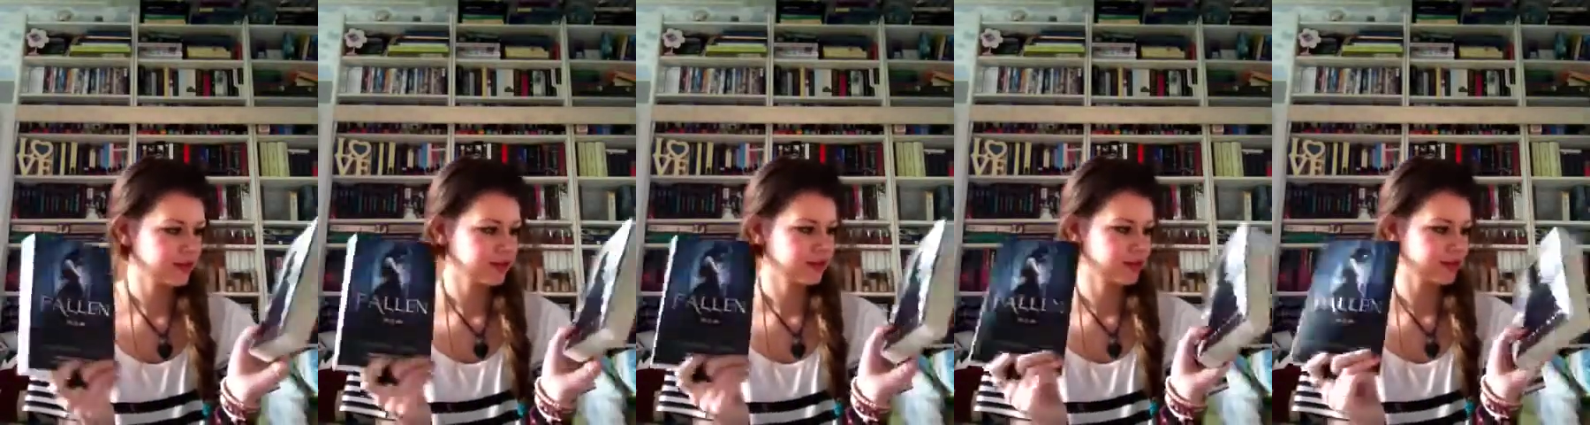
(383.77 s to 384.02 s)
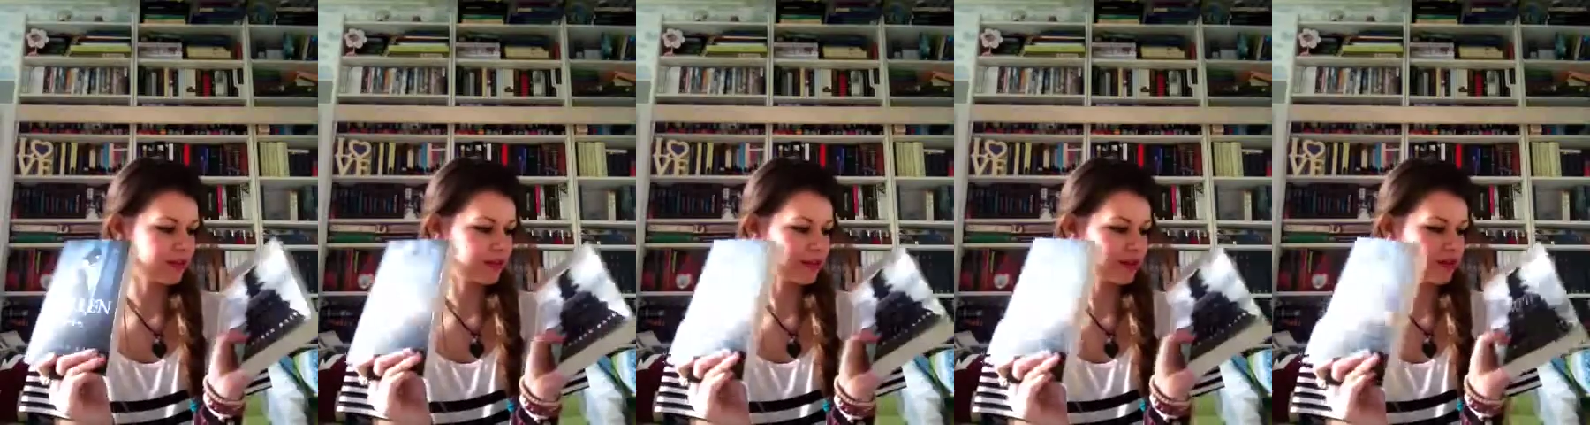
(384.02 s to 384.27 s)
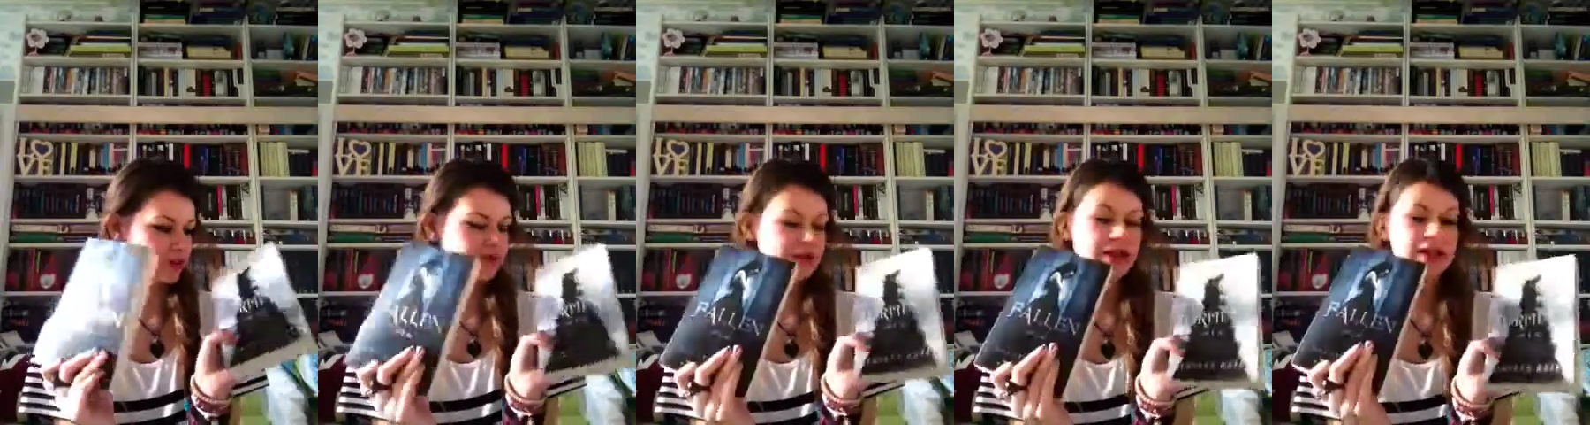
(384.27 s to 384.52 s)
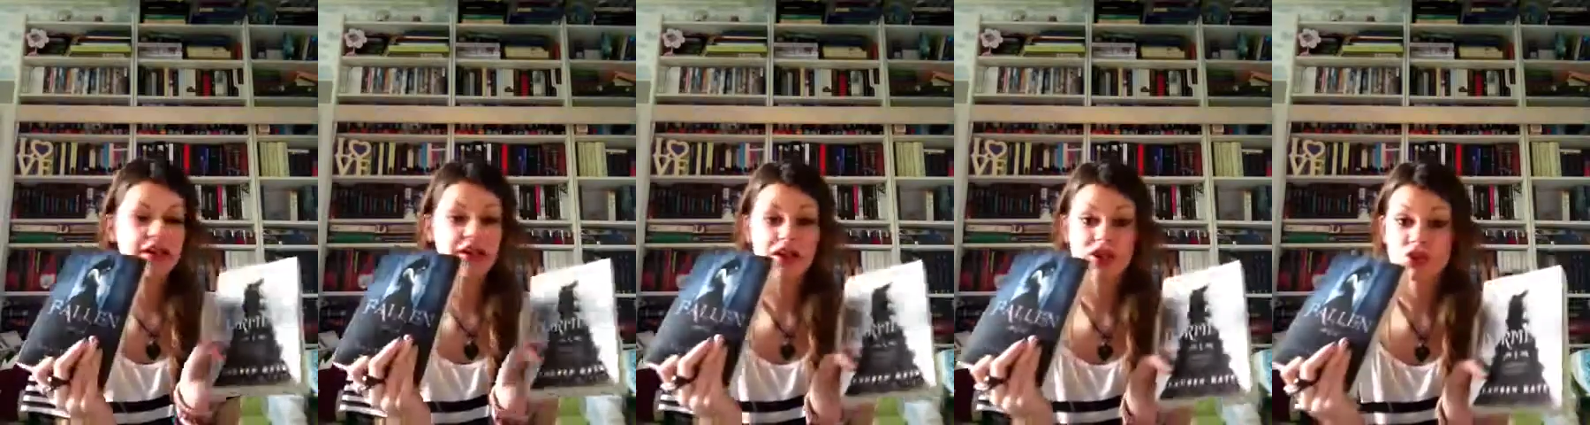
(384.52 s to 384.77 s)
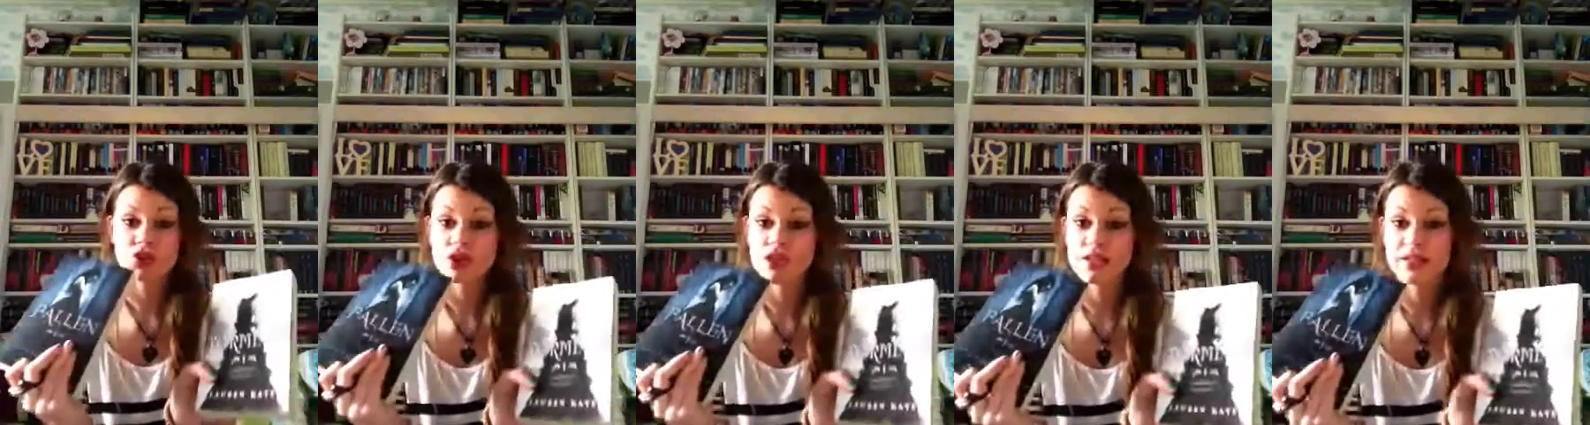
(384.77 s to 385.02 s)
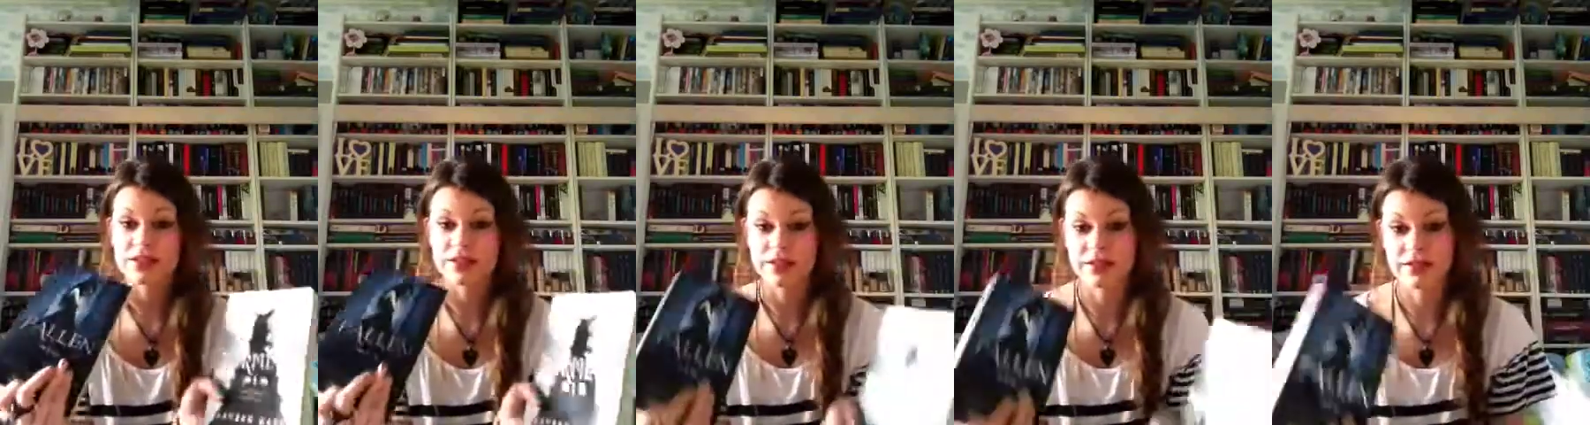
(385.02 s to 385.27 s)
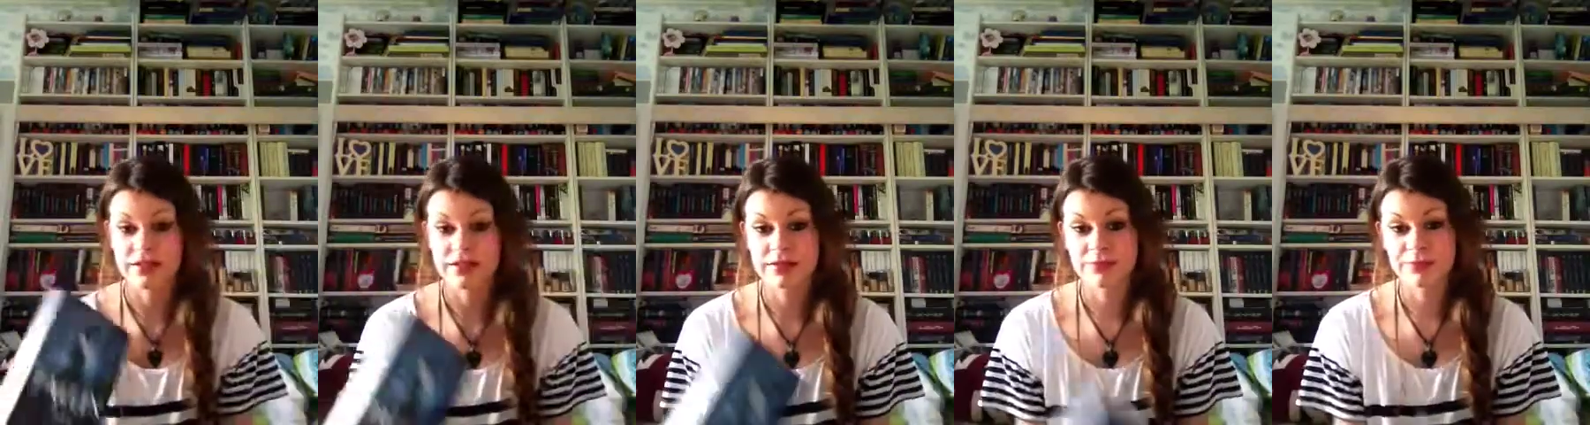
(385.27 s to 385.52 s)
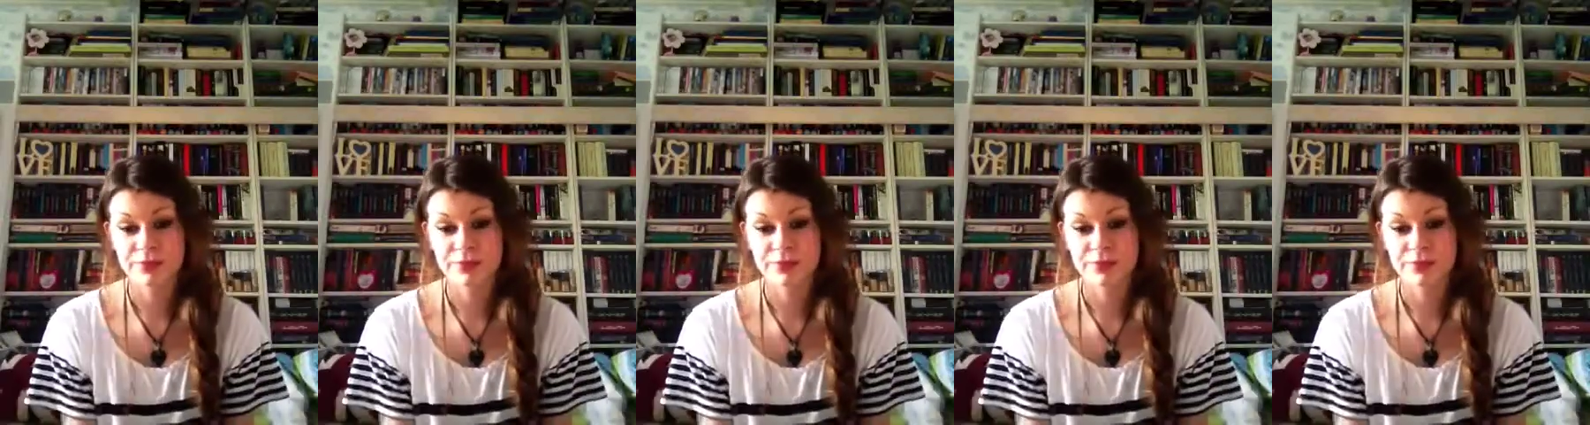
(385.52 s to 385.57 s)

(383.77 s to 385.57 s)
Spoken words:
You know, they do really nice dresses.